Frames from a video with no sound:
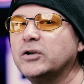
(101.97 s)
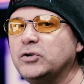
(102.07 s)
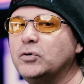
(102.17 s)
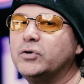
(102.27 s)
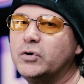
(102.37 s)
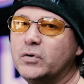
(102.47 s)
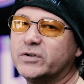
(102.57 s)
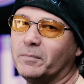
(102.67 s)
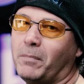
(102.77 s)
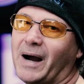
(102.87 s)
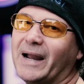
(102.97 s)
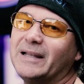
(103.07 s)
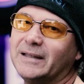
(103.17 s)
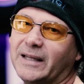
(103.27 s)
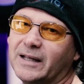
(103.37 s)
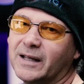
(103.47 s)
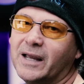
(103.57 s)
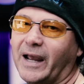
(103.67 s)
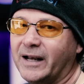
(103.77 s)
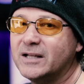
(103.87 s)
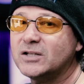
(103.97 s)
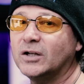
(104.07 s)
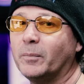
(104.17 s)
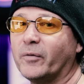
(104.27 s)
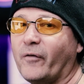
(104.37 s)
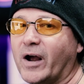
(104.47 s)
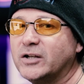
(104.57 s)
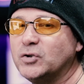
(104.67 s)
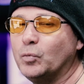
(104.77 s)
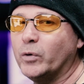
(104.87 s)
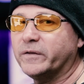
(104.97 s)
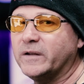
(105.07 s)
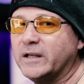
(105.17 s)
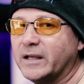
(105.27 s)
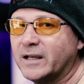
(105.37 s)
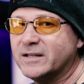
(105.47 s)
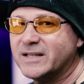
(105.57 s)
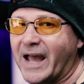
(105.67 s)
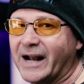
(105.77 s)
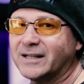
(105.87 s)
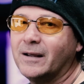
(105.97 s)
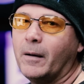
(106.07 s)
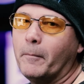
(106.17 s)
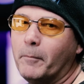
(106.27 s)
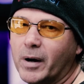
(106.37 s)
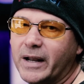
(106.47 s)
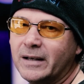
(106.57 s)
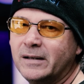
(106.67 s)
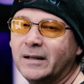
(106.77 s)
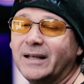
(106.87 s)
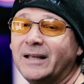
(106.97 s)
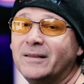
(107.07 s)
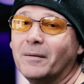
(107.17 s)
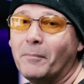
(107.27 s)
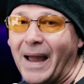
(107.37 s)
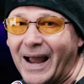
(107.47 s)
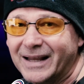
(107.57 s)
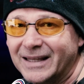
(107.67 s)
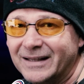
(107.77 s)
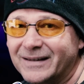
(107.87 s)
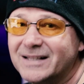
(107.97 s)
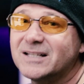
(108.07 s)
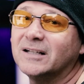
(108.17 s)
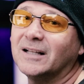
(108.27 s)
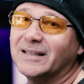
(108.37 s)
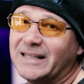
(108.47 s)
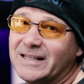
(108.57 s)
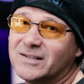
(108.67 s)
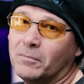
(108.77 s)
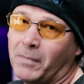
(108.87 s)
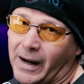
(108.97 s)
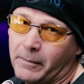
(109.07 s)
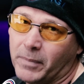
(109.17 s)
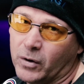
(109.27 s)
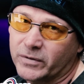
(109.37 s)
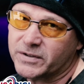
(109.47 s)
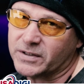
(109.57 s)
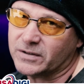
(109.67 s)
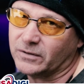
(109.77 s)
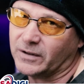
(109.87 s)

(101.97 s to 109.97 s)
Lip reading: you used my link, and it's going to provide you with the exact button in the back end that's going to lead to my bonuses.